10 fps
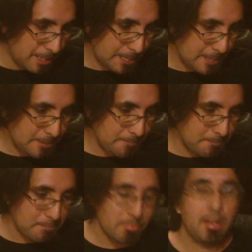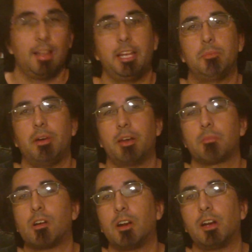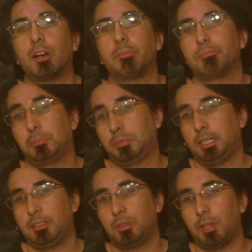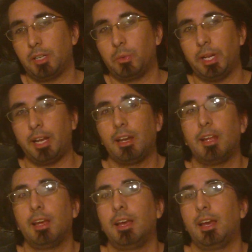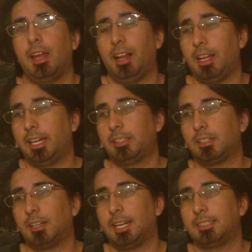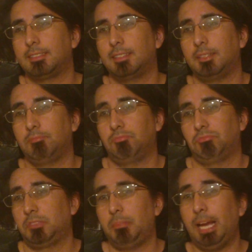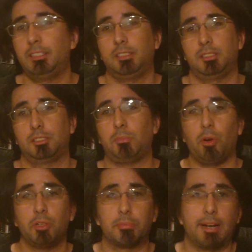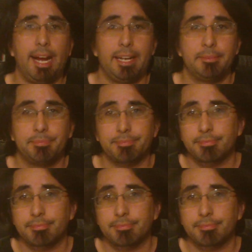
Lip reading: Helena Bonham Carter plays the Red Queen, and I liked her. Has imagined a spoiled brat